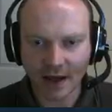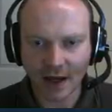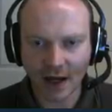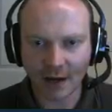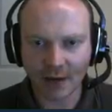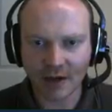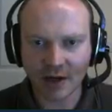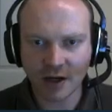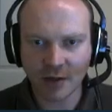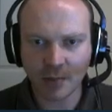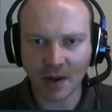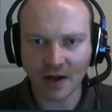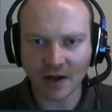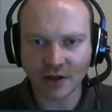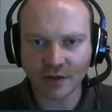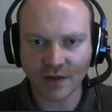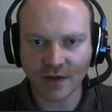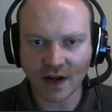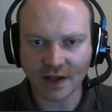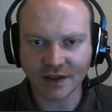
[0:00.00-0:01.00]
And we need a
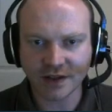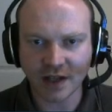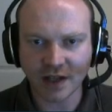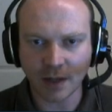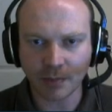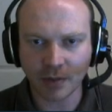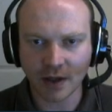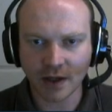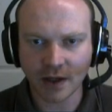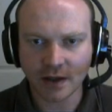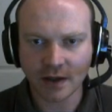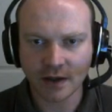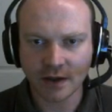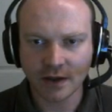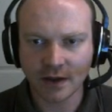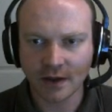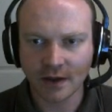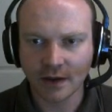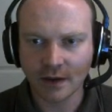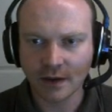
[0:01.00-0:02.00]
petrified sapling
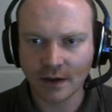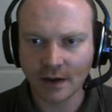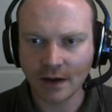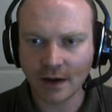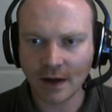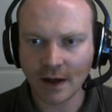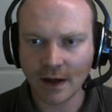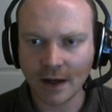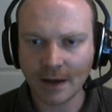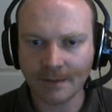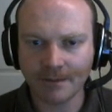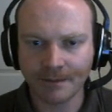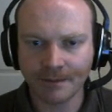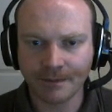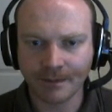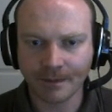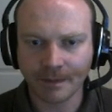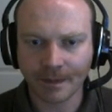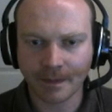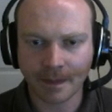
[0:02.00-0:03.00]

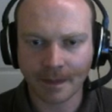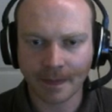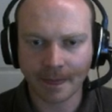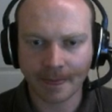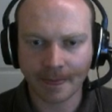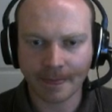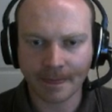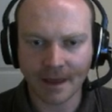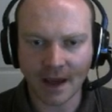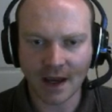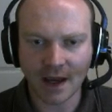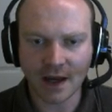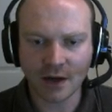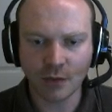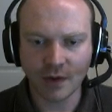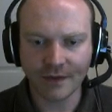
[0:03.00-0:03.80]
in